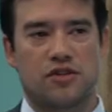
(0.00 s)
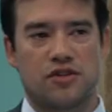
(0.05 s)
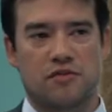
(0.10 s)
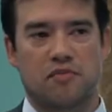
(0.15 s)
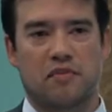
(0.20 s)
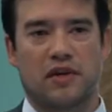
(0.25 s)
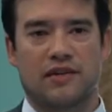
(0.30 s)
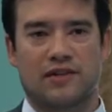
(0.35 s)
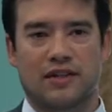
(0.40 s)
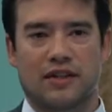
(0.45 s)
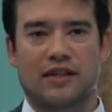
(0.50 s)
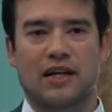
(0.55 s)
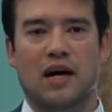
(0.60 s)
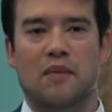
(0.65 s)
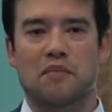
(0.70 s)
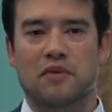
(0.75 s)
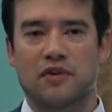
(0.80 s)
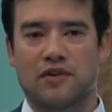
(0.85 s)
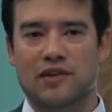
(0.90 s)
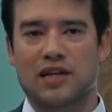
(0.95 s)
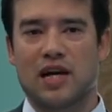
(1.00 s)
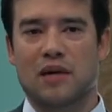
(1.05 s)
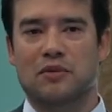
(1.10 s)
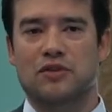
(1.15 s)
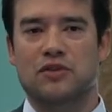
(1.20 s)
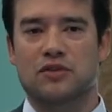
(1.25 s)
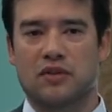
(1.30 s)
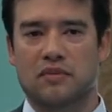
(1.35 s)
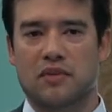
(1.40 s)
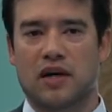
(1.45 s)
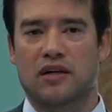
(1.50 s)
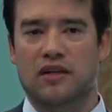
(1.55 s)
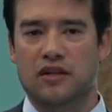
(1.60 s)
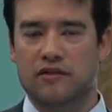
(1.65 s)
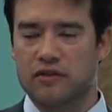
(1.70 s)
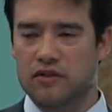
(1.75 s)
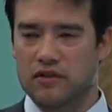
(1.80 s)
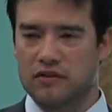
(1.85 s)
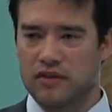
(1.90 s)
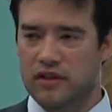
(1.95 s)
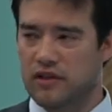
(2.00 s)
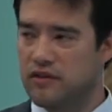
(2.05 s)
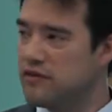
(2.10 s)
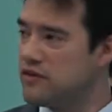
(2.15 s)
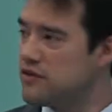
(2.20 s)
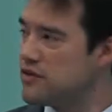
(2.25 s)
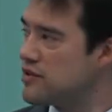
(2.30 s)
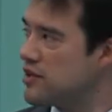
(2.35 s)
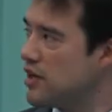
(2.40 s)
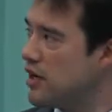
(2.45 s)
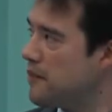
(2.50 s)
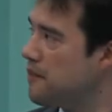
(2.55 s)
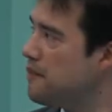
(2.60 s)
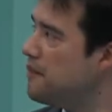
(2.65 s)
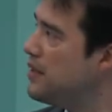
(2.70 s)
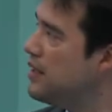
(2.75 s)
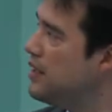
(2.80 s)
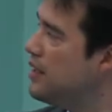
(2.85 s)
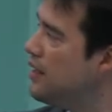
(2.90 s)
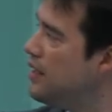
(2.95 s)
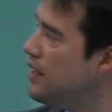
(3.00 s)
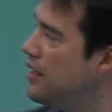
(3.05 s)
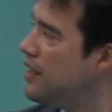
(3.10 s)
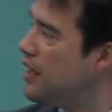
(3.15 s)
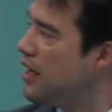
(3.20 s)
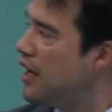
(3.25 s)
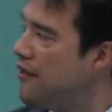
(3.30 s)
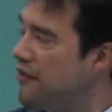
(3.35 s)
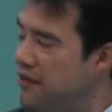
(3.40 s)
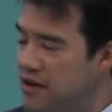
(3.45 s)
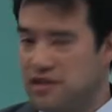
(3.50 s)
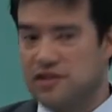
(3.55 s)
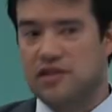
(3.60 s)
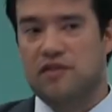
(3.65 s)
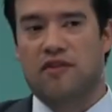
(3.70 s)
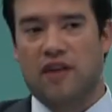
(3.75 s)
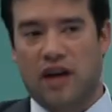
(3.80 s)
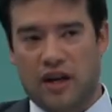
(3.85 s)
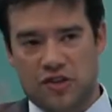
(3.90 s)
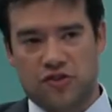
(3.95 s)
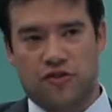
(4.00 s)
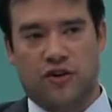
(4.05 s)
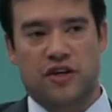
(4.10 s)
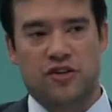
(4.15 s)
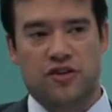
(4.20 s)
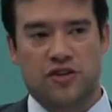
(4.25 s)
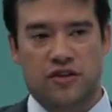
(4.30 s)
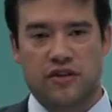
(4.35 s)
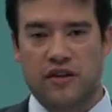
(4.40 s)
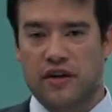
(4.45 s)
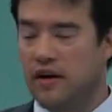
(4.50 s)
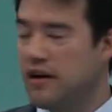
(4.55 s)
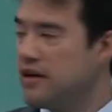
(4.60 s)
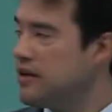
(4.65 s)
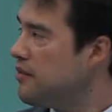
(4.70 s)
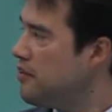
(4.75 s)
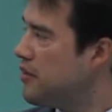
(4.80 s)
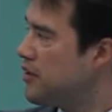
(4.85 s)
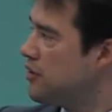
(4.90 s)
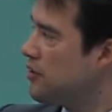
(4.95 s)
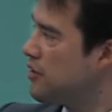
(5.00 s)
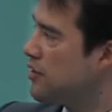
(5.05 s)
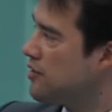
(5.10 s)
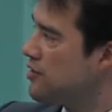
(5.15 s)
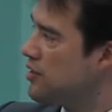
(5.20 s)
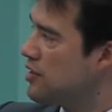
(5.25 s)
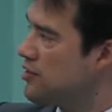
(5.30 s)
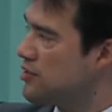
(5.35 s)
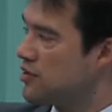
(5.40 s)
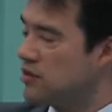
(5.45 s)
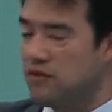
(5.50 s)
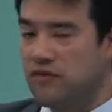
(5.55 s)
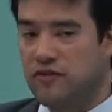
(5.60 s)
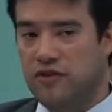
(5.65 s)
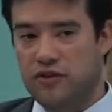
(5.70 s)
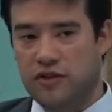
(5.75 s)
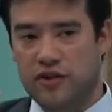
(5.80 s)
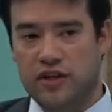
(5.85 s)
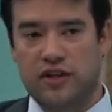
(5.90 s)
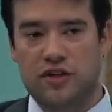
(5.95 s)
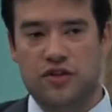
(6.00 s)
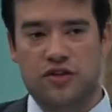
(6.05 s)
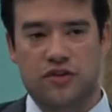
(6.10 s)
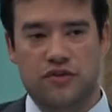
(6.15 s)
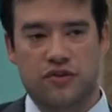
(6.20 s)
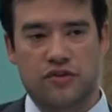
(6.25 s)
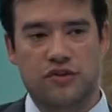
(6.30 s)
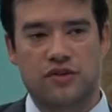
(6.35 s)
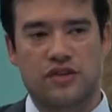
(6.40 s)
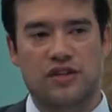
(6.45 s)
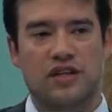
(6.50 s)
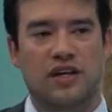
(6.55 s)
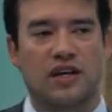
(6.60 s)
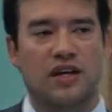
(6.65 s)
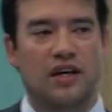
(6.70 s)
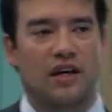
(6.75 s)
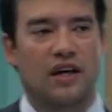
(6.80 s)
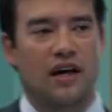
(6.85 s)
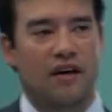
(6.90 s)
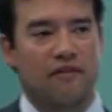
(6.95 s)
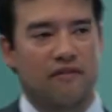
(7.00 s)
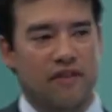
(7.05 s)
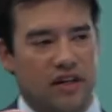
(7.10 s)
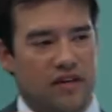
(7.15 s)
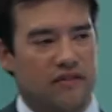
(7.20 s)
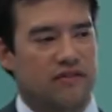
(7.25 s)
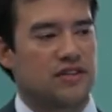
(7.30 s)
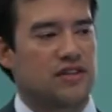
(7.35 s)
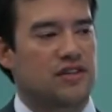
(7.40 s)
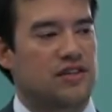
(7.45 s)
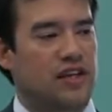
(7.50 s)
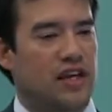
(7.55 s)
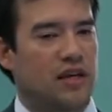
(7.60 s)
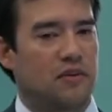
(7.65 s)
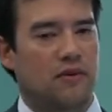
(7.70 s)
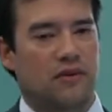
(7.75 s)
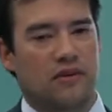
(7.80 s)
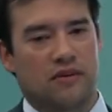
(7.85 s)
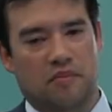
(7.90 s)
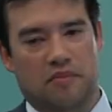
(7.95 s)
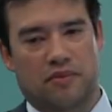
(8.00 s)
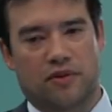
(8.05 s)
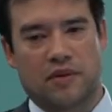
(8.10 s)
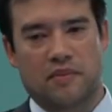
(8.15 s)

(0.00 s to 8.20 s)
is basically companies coming to the market for the very first time. And there is a fluctuation there, but you can see sort of further issues are very, very stable pretty